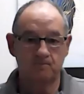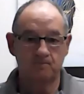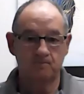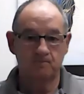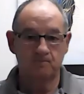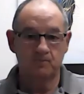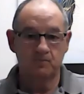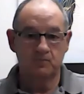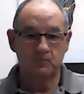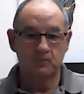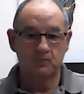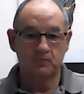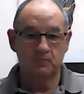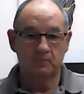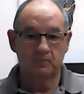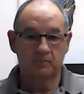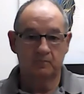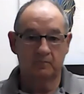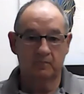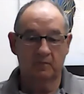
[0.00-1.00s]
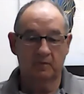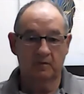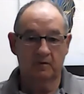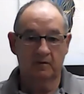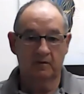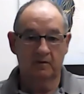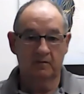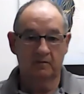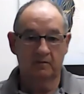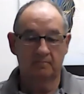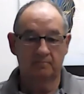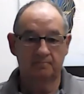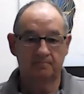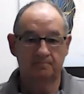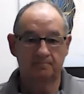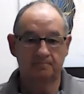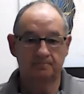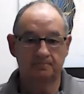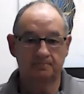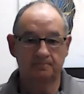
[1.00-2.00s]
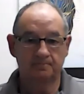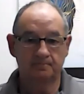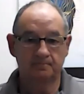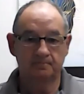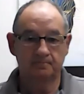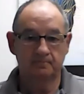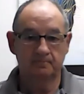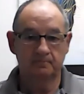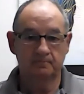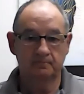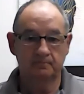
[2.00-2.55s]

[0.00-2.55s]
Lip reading: gets more familiar. It